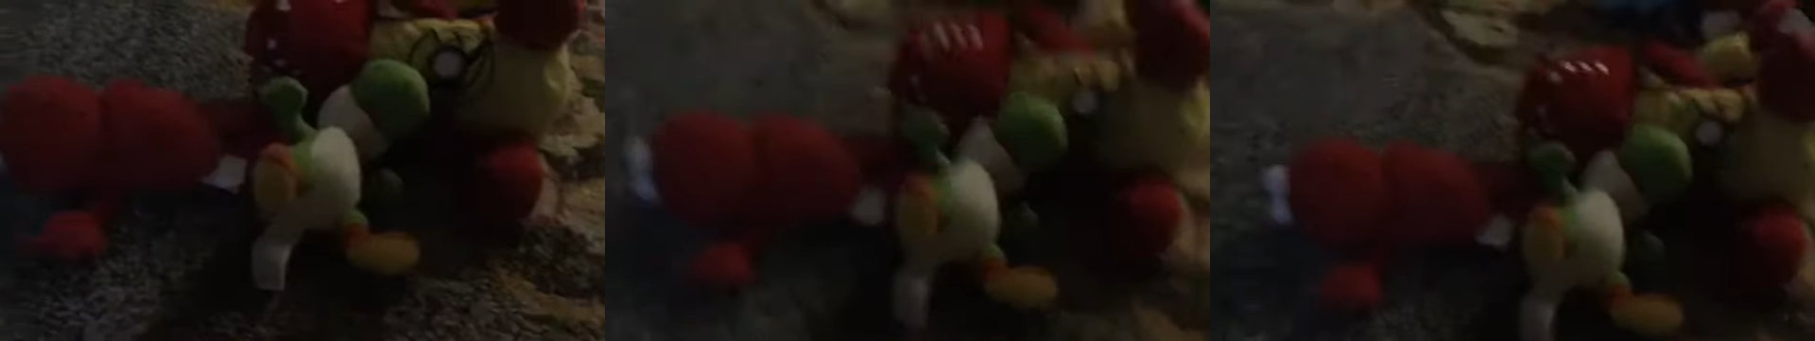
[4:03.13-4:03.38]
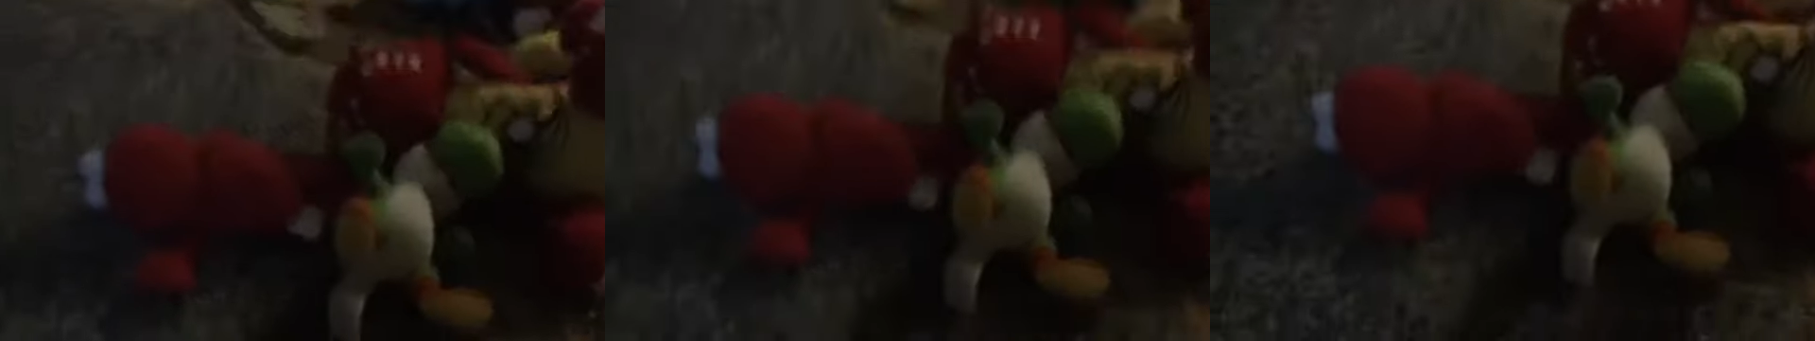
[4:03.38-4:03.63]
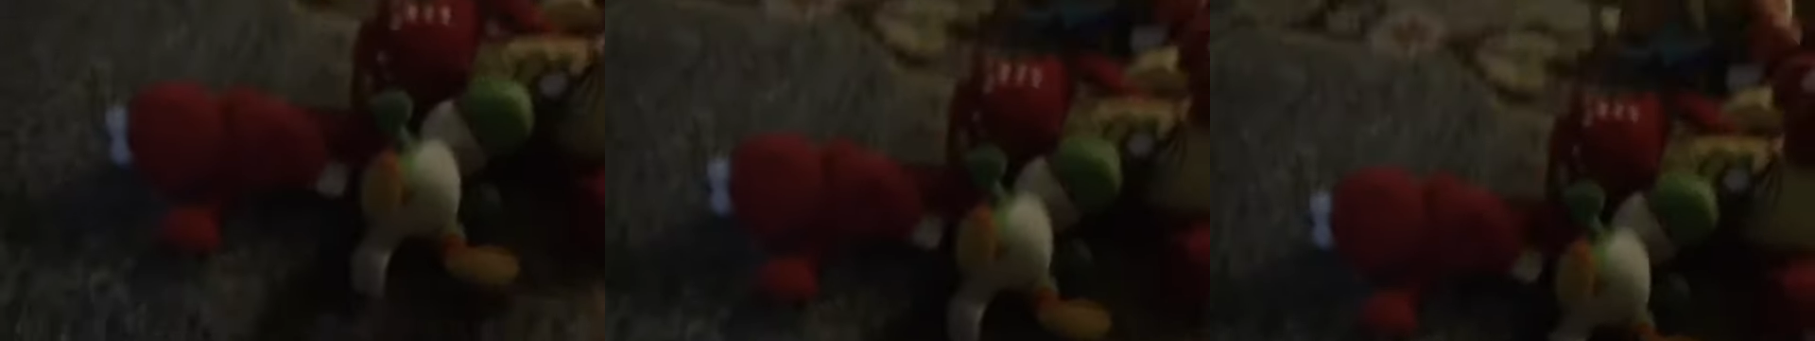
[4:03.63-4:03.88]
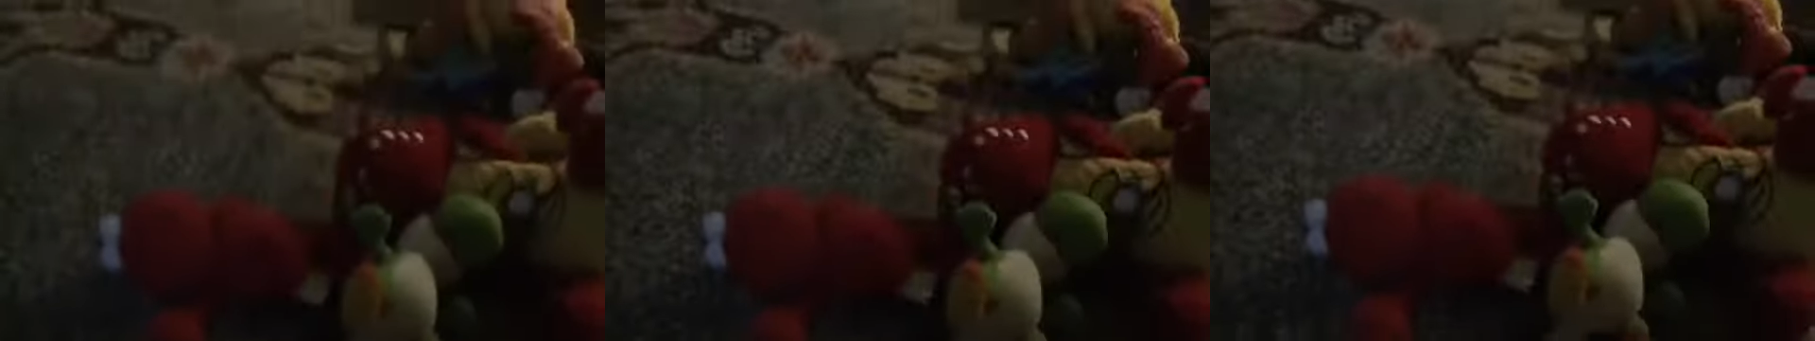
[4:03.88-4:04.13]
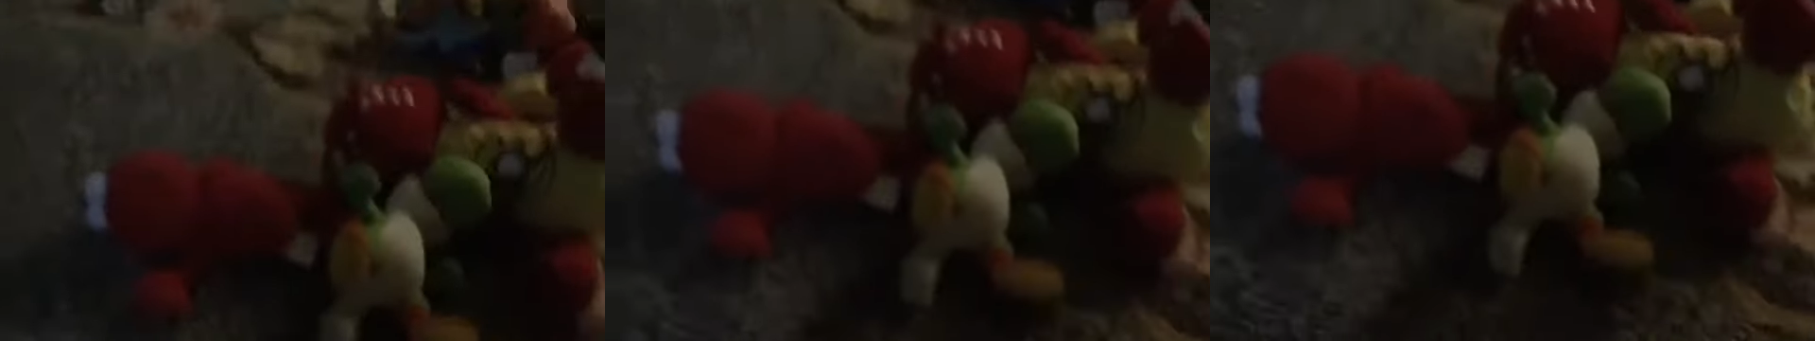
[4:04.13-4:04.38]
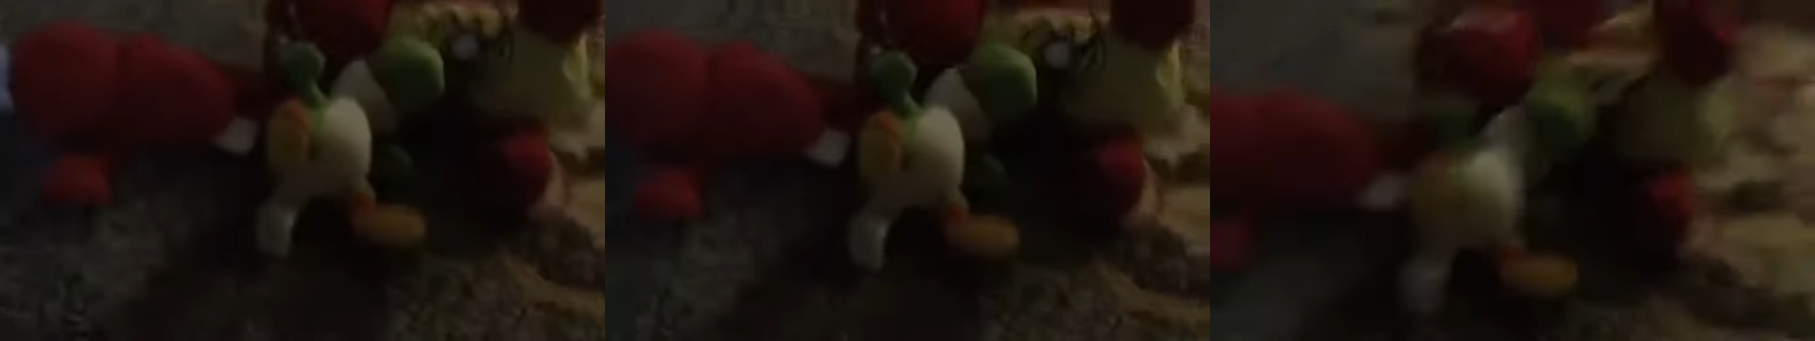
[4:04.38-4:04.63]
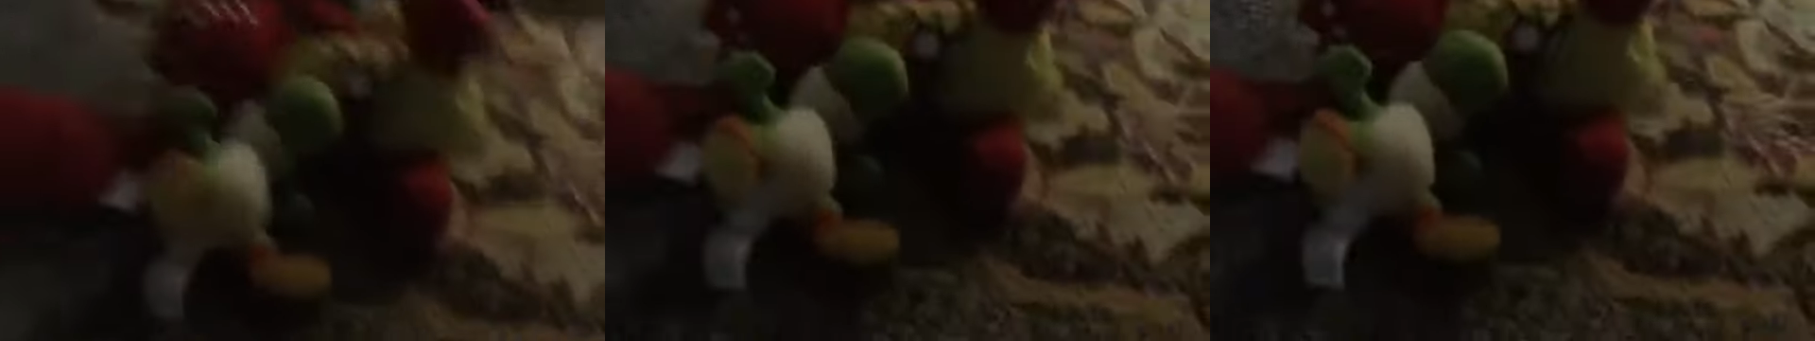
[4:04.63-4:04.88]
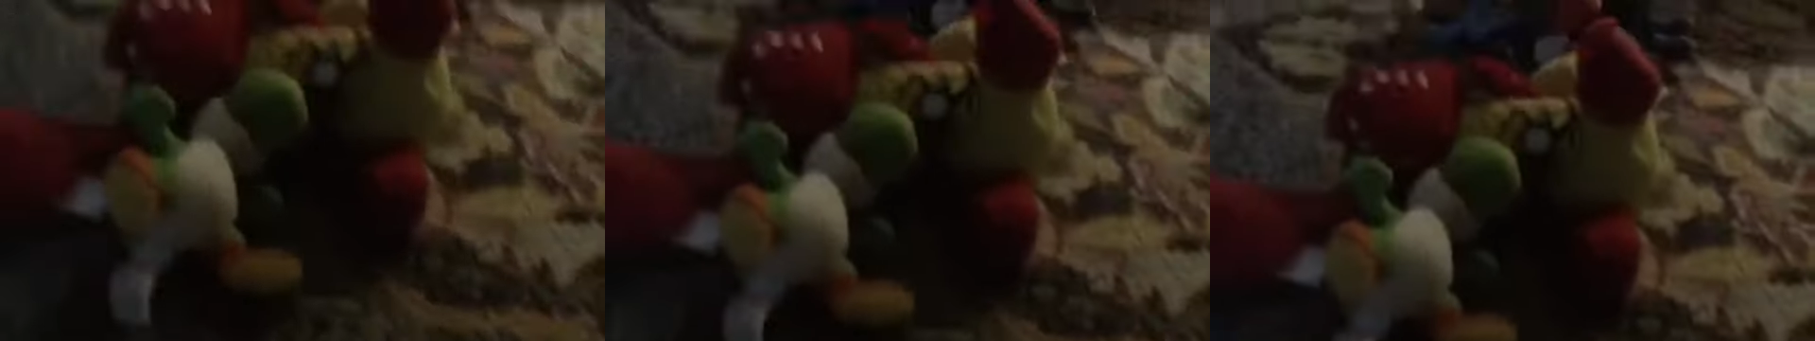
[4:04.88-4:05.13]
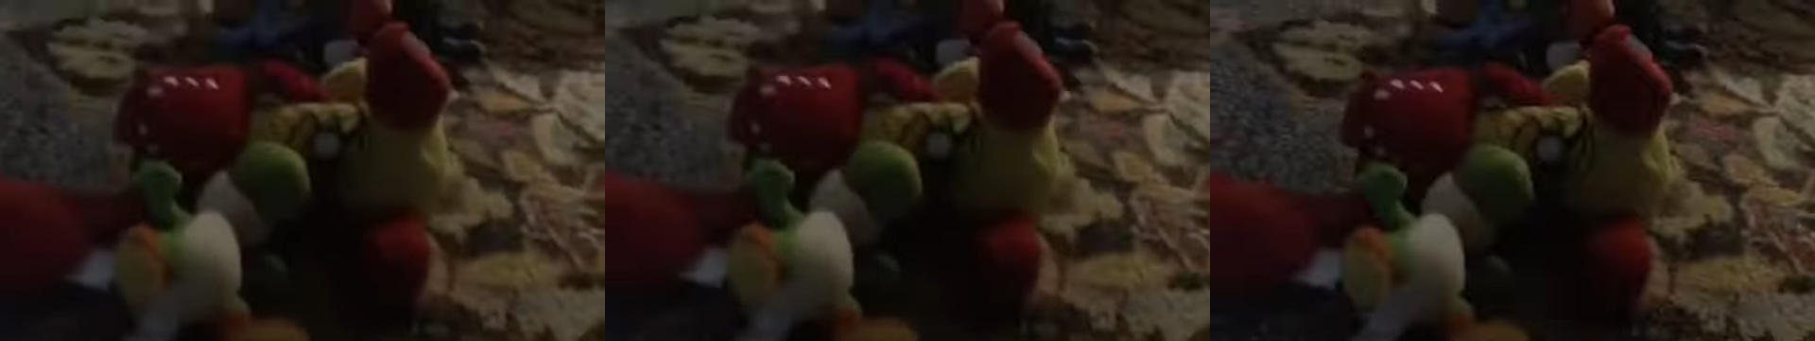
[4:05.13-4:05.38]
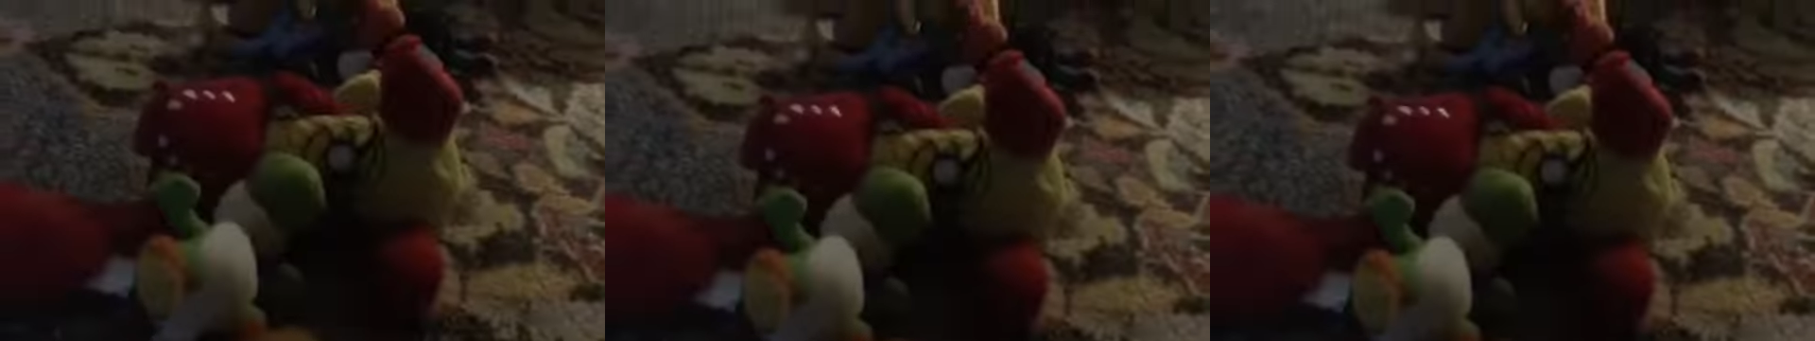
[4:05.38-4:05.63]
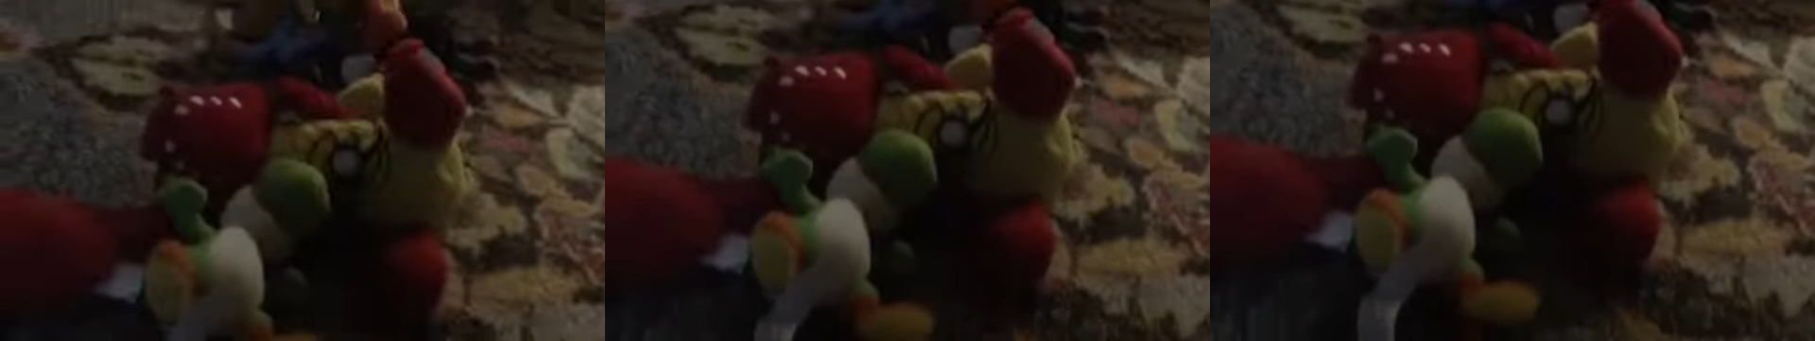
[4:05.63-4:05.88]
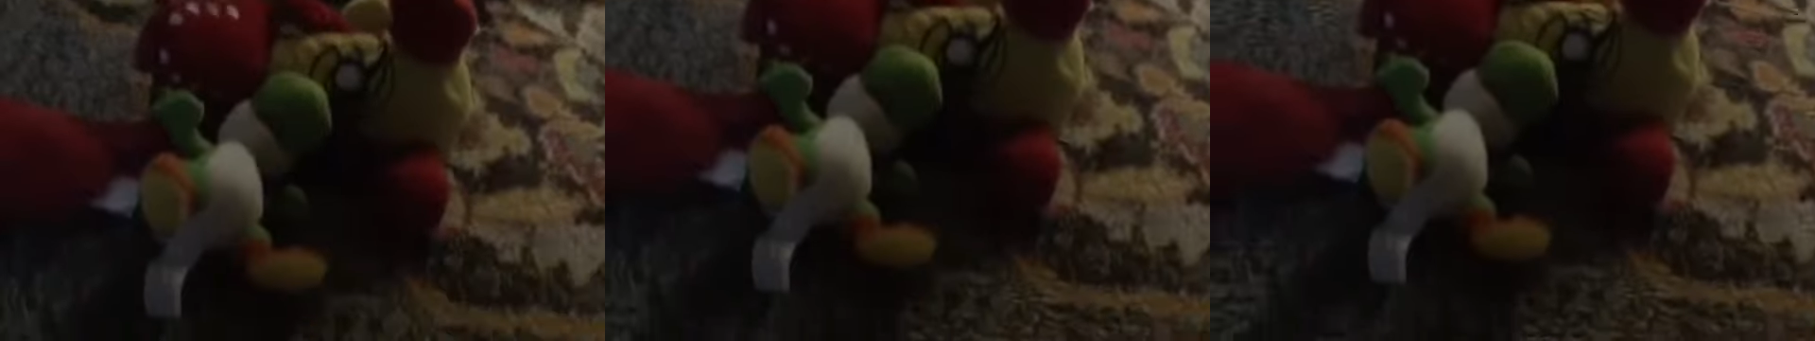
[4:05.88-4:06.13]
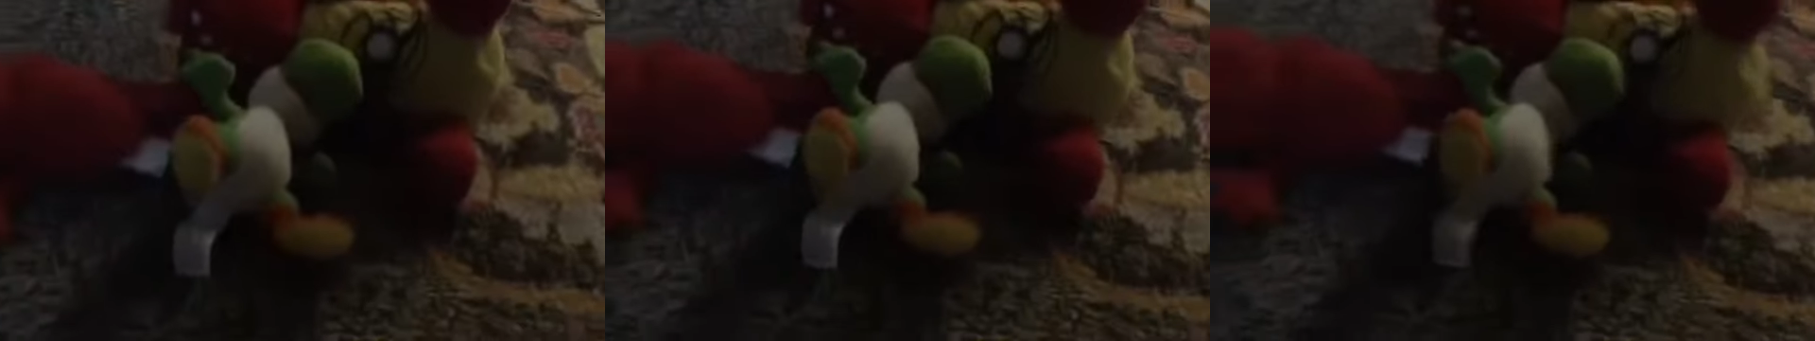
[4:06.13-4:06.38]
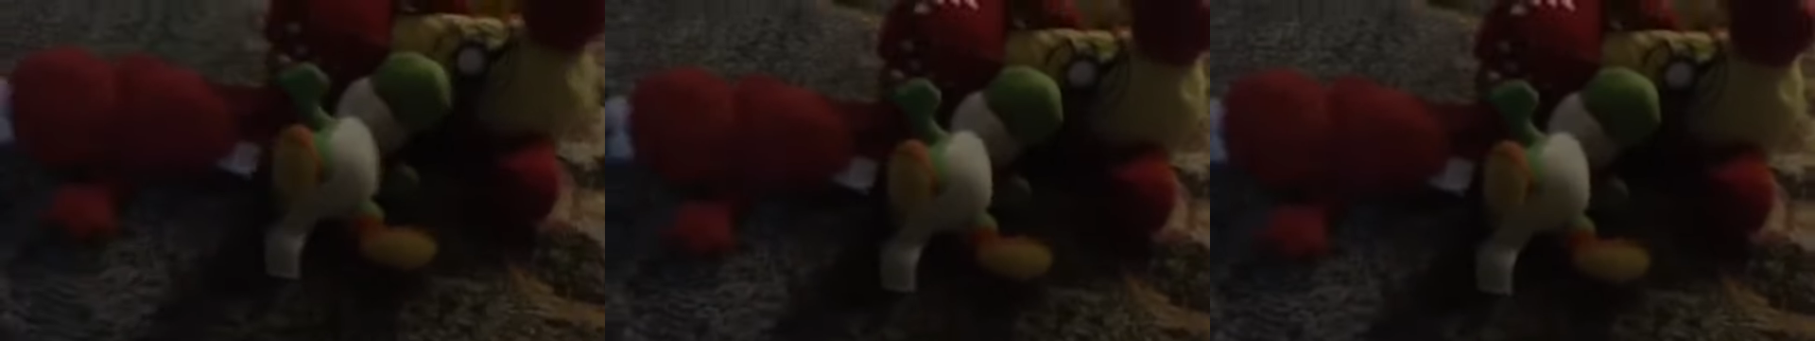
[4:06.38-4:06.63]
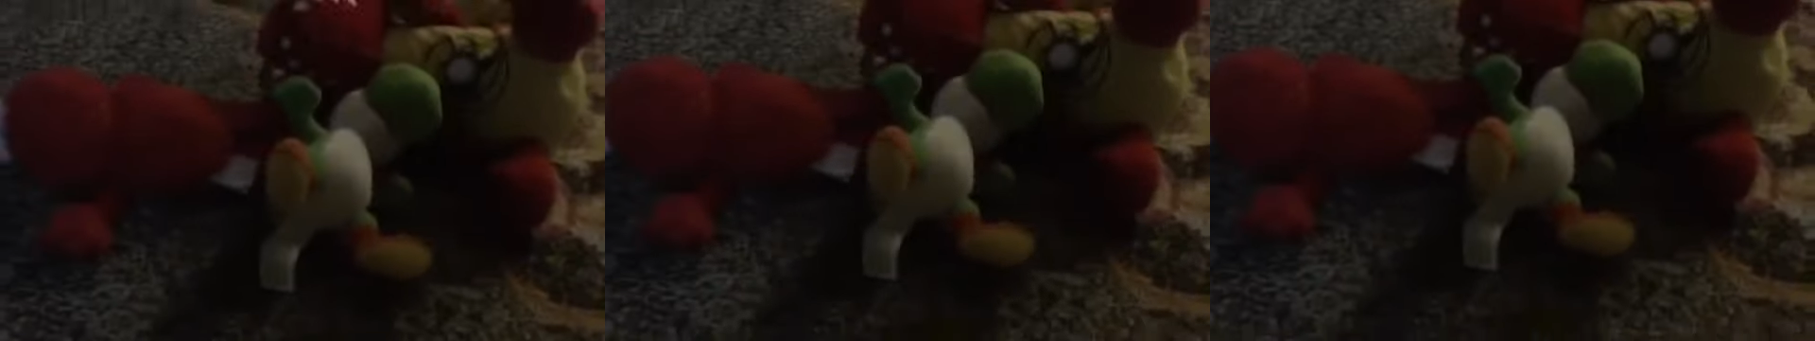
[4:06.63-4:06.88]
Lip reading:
Nobody's mouth can be seen.